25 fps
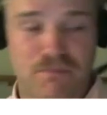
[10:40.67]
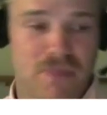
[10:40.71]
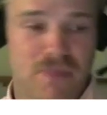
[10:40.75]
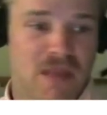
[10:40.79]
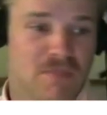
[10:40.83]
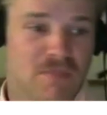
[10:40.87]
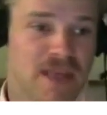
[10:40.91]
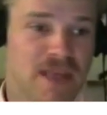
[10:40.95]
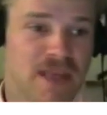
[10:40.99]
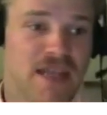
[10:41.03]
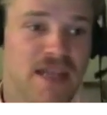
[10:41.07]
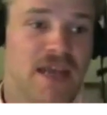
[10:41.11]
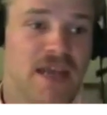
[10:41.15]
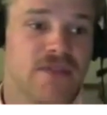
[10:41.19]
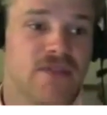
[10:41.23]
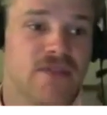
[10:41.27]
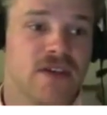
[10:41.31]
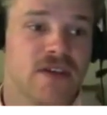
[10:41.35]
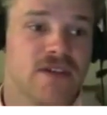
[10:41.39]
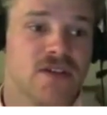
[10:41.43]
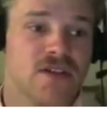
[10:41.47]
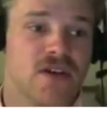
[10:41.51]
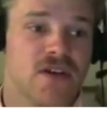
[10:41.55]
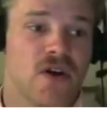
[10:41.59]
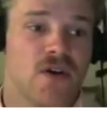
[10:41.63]
mitigate
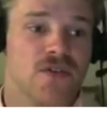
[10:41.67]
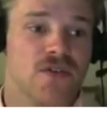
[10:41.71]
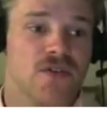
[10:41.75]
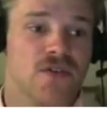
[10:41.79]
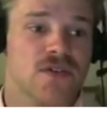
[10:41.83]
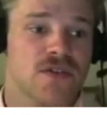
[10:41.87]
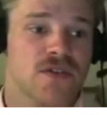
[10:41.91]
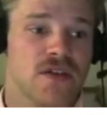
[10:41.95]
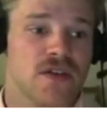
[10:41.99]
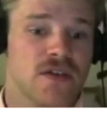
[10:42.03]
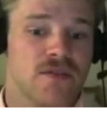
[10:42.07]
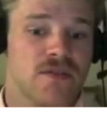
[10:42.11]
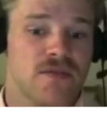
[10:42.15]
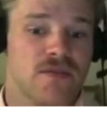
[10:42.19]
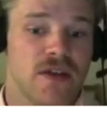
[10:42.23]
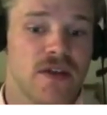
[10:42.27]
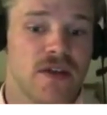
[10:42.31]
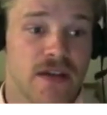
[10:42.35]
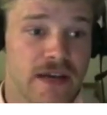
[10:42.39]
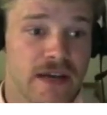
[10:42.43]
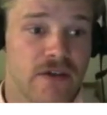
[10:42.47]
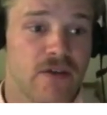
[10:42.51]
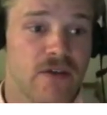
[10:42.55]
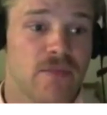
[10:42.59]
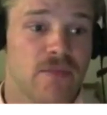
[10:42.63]
these costs and
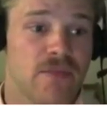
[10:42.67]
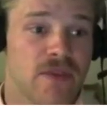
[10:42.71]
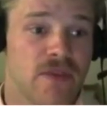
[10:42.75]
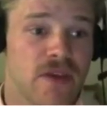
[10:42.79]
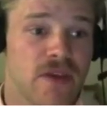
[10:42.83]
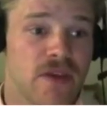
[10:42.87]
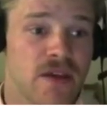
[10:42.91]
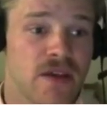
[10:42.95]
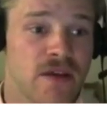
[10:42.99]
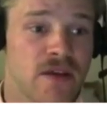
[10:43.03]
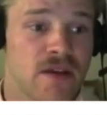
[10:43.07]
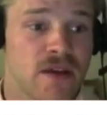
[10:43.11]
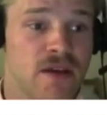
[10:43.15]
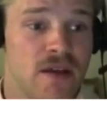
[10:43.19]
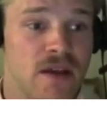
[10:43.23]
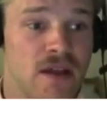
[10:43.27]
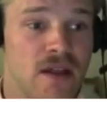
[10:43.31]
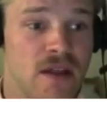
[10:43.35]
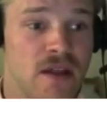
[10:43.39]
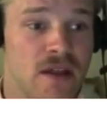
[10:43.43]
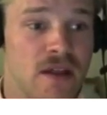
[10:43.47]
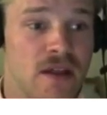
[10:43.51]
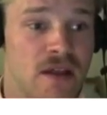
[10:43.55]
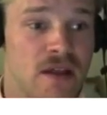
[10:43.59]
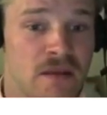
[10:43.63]
clear up the
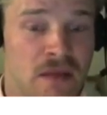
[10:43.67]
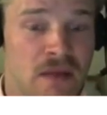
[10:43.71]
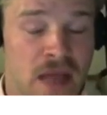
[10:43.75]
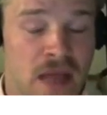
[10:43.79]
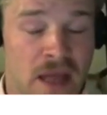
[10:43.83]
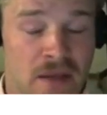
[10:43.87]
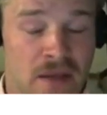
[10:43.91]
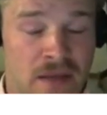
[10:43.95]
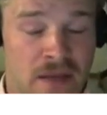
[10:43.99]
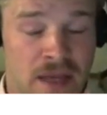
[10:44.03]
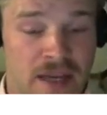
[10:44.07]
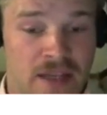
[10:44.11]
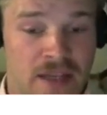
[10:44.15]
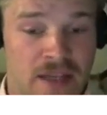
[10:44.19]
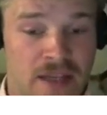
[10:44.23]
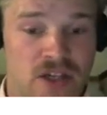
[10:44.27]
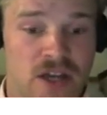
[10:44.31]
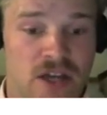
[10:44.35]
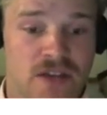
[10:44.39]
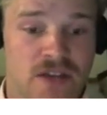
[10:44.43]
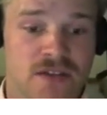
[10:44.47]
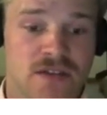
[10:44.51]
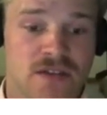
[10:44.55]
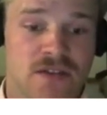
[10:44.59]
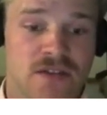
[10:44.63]

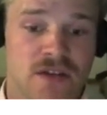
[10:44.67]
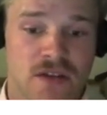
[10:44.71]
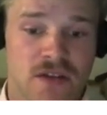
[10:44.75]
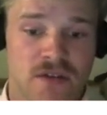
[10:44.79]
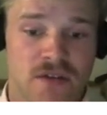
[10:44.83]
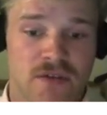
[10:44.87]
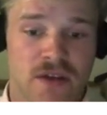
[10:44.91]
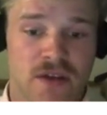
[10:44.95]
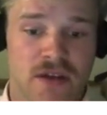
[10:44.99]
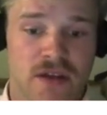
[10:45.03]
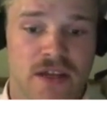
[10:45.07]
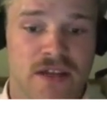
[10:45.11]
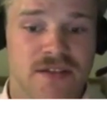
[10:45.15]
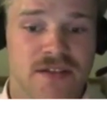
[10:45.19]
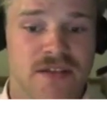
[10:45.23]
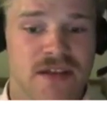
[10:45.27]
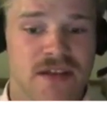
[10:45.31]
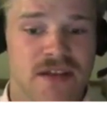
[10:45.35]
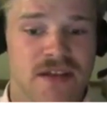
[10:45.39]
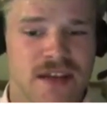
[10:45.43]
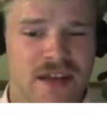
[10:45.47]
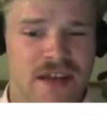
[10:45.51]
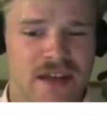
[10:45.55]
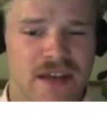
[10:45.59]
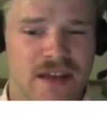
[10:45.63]
NHS. And as
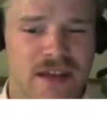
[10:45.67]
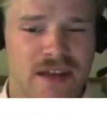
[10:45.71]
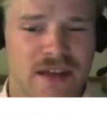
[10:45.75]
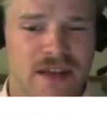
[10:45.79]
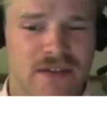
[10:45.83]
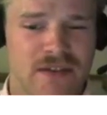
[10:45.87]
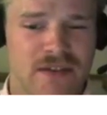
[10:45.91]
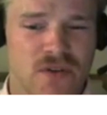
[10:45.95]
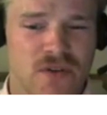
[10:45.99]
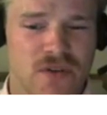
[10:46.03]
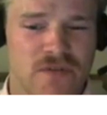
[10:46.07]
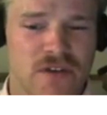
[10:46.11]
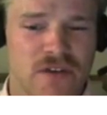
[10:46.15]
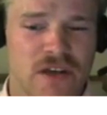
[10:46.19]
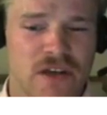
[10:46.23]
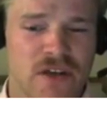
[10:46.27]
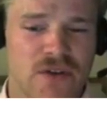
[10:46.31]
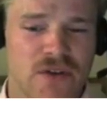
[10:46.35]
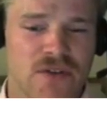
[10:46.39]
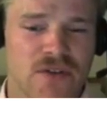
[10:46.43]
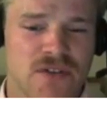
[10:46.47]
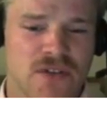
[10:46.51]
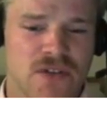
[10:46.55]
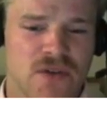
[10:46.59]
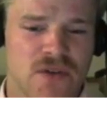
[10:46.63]
it sort of
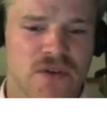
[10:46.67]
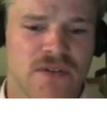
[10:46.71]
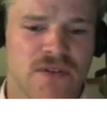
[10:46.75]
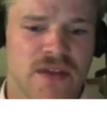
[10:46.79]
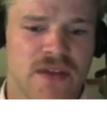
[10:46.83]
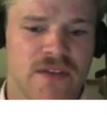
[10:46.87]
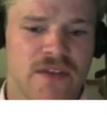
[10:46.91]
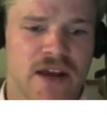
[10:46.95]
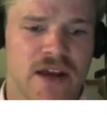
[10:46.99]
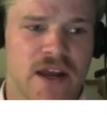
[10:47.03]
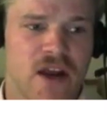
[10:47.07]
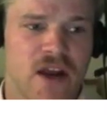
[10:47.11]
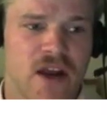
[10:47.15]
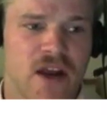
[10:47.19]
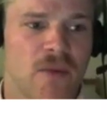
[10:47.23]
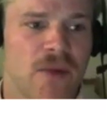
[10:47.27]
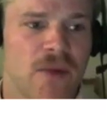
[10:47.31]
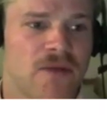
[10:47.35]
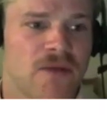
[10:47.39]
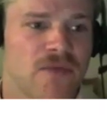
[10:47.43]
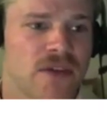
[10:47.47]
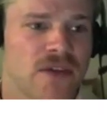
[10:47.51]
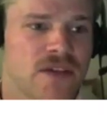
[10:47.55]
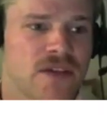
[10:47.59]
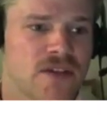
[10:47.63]
alludes to in that
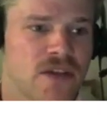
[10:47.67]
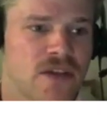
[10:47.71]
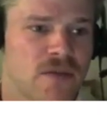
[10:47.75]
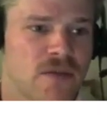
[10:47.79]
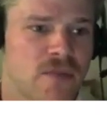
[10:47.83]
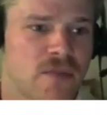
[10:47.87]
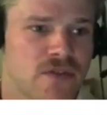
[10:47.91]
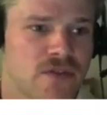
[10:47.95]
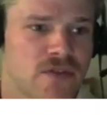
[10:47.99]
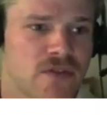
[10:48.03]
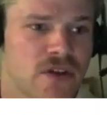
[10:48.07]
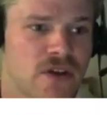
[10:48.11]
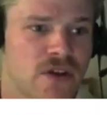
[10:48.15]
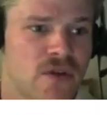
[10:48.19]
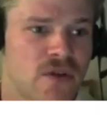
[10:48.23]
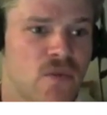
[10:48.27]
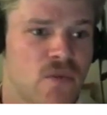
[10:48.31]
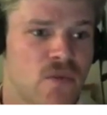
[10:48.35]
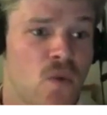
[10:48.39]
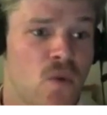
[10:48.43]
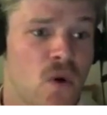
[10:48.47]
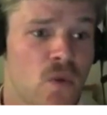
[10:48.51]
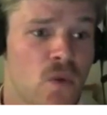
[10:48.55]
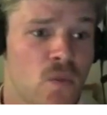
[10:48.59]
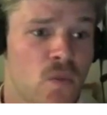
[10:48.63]
comment, these numbers are only
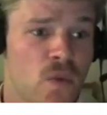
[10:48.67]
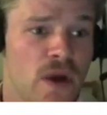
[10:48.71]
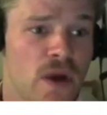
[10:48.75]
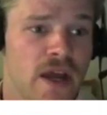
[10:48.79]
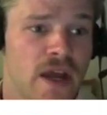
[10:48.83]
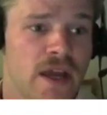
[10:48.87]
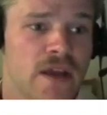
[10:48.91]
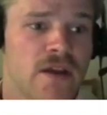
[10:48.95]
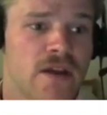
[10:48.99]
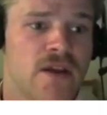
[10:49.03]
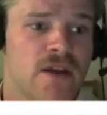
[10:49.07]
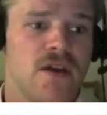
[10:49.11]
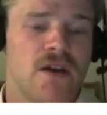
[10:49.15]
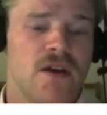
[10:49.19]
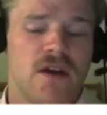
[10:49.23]
going one way,